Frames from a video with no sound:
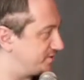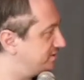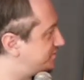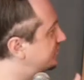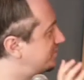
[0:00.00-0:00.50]

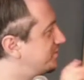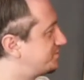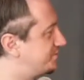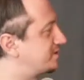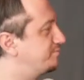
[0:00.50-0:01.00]
listen to
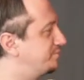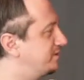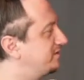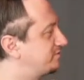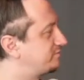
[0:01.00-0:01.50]
music and play
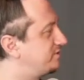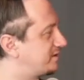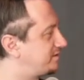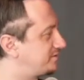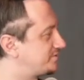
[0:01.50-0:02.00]
to
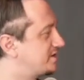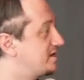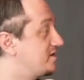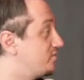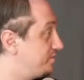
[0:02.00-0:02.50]
records
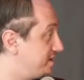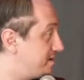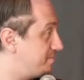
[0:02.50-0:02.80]
with him.